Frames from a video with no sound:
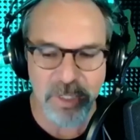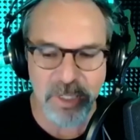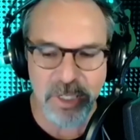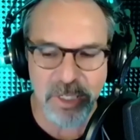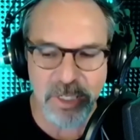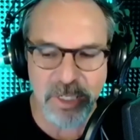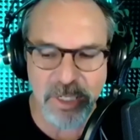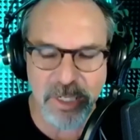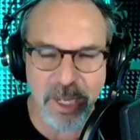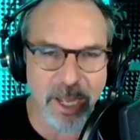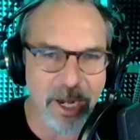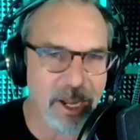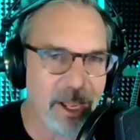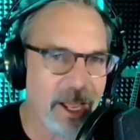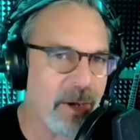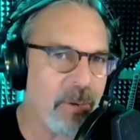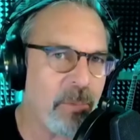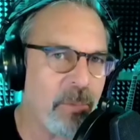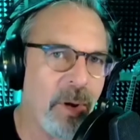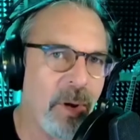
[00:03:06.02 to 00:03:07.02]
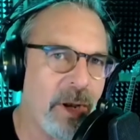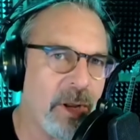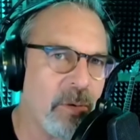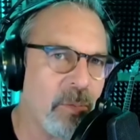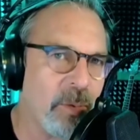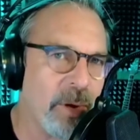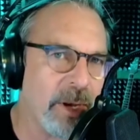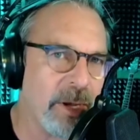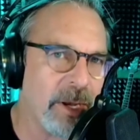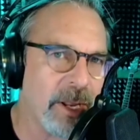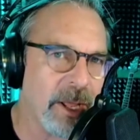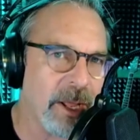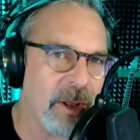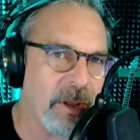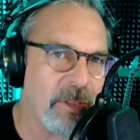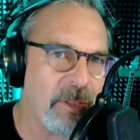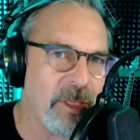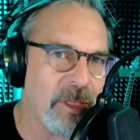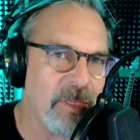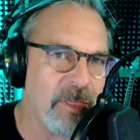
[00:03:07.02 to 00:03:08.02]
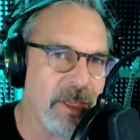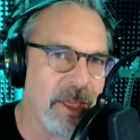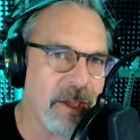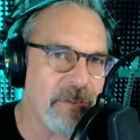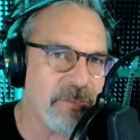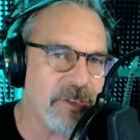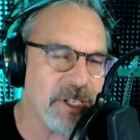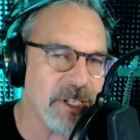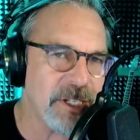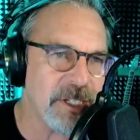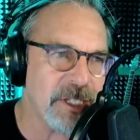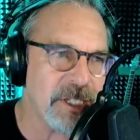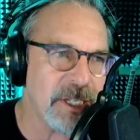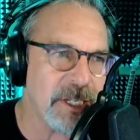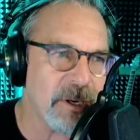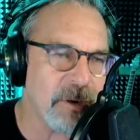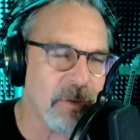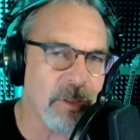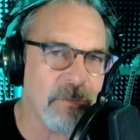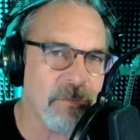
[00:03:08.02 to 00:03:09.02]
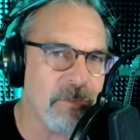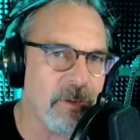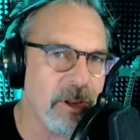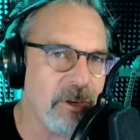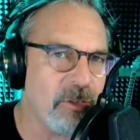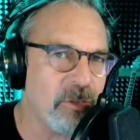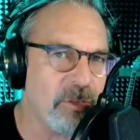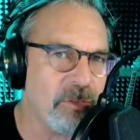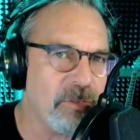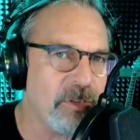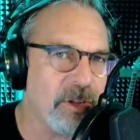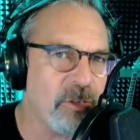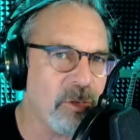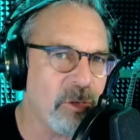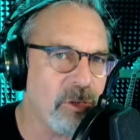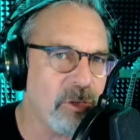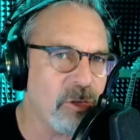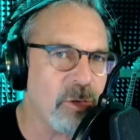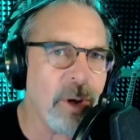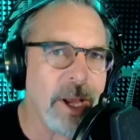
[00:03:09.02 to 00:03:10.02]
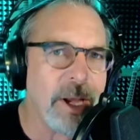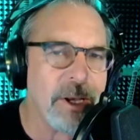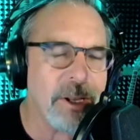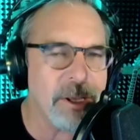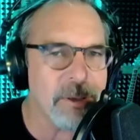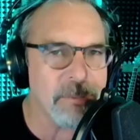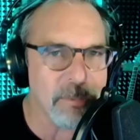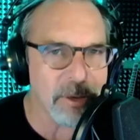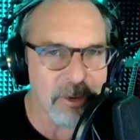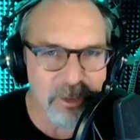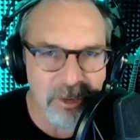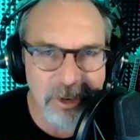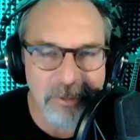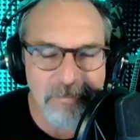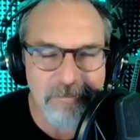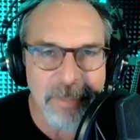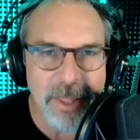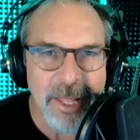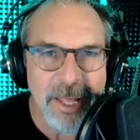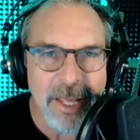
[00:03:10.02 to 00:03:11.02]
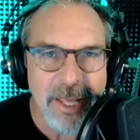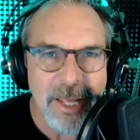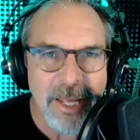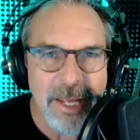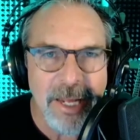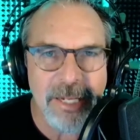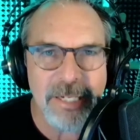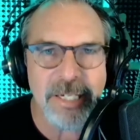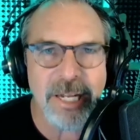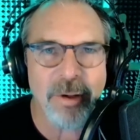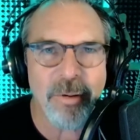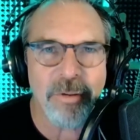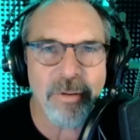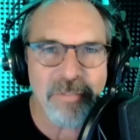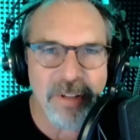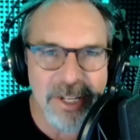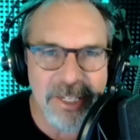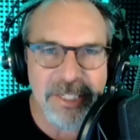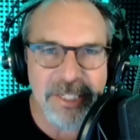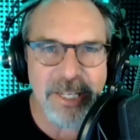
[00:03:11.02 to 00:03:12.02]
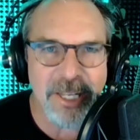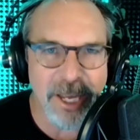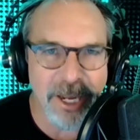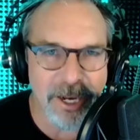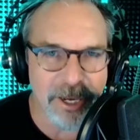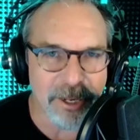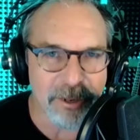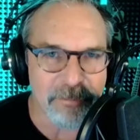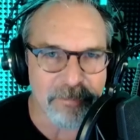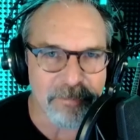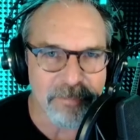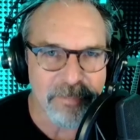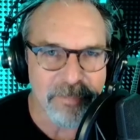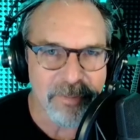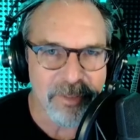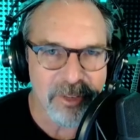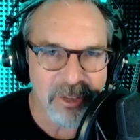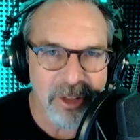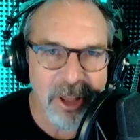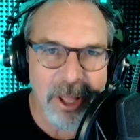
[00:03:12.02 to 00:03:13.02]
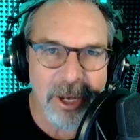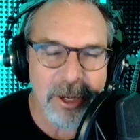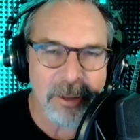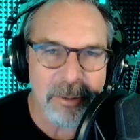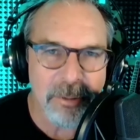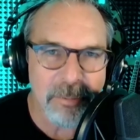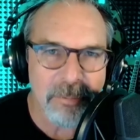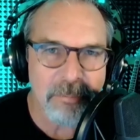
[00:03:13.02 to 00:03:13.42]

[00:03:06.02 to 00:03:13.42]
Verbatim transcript: it's kind of ironic right now that the FTC or the Federal Trade Commission is now investigating said